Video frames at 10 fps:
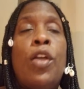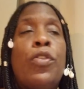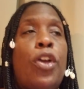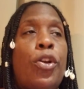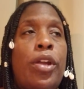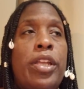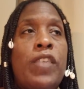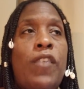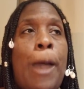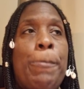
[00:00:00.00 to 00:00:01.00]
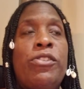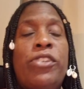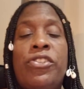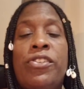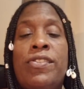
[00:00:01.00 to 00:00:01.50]
They're going to give
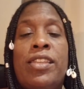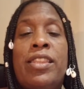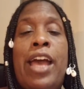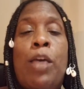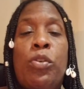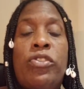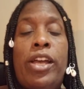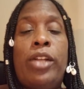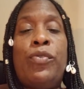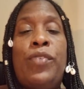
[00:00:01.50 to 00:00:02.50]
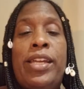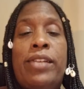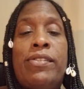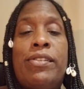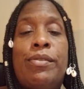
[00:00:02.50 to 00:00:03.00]
opposition to that which
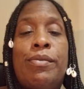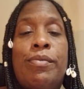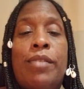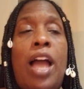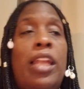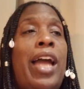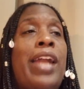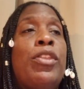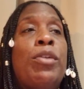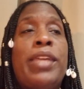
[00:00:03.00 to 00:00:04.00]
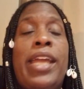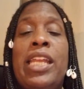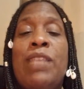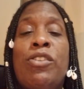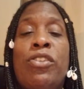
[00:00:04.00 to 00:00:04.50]
elevates. A lot of them can't
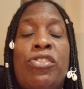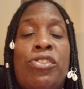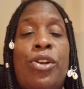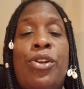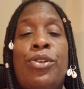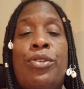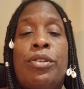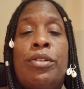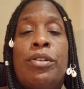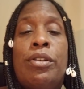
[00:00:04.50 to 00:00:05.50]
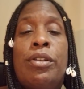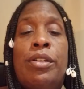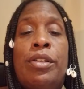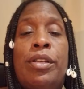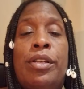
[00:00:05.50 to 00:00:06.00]
even discern
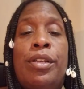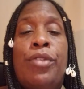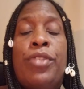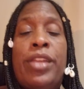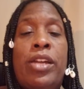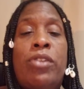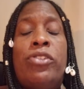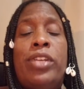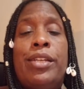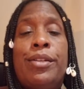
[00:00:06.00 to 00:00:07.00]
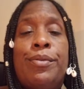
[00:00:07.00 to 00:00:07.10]
the energy